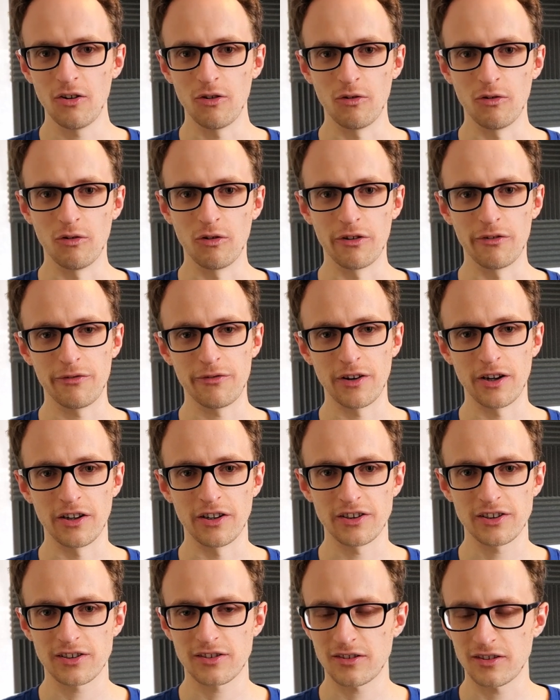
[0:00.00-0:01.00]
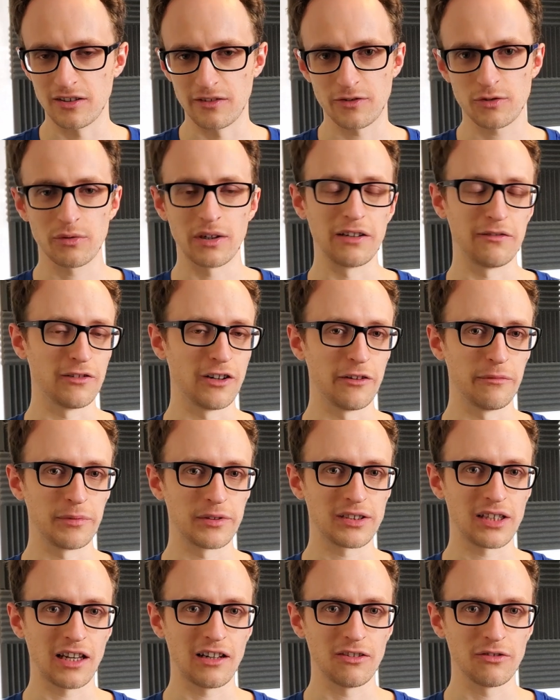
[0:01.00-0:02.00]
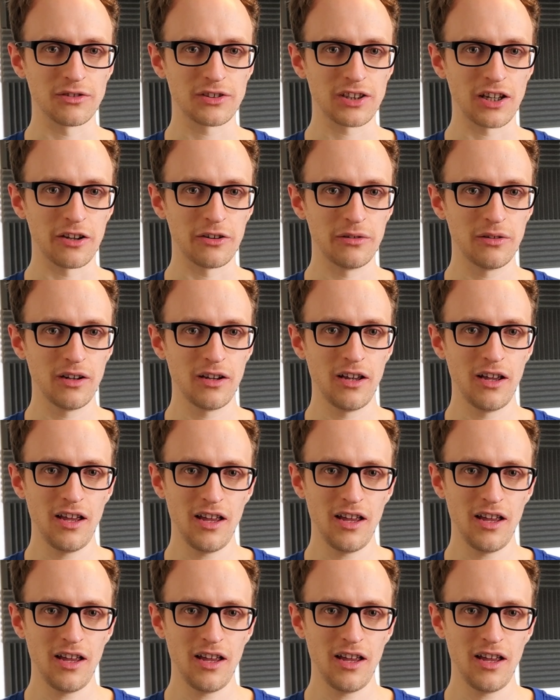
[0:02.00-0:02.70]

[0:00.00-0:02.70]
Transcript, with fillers: or the first sort of 25% or so.